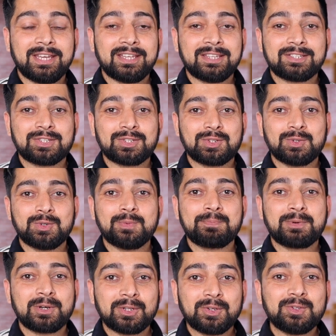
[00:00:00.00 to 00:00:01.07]
is to
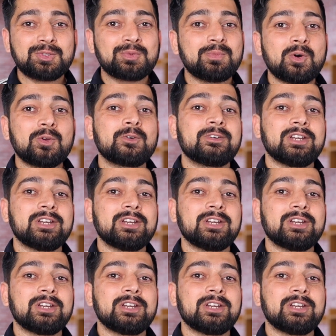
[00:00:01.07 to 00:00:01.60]
produce more